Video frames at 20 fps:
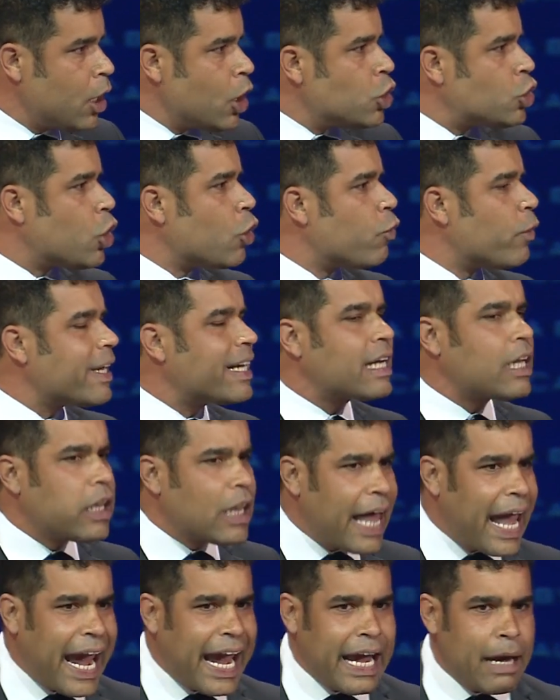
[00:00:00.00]
to
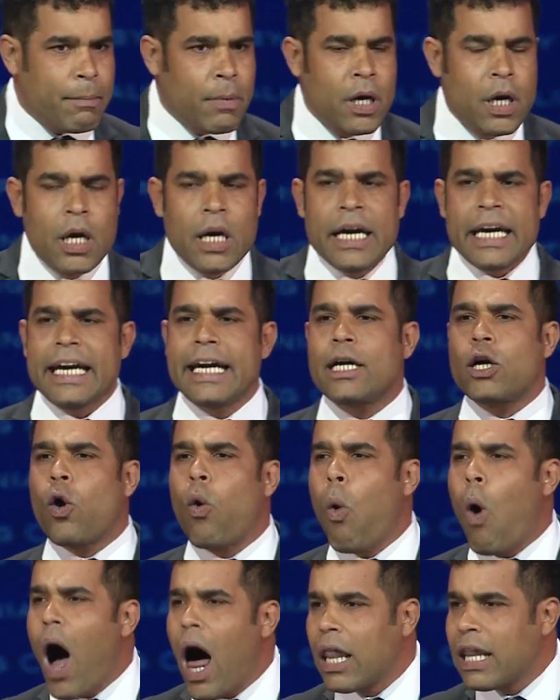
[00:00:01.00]
reclaim
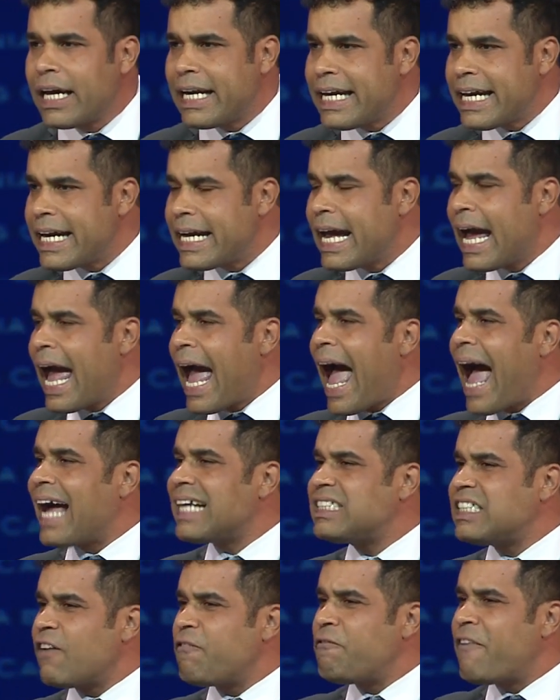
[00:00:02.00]
equality
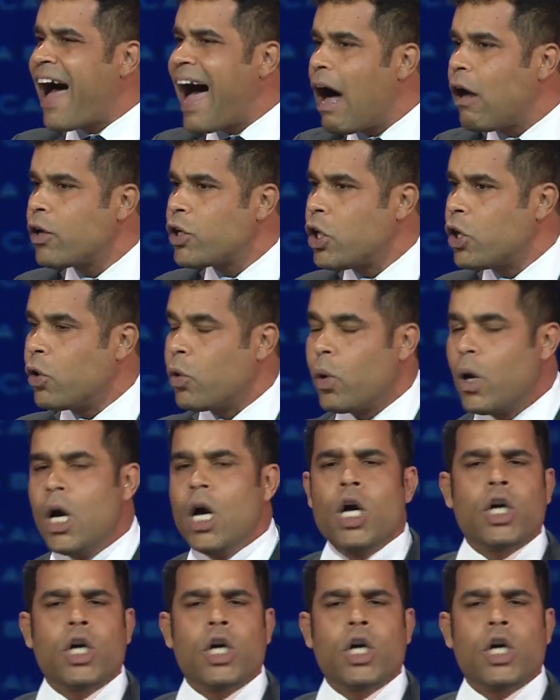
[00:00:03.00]
as a value.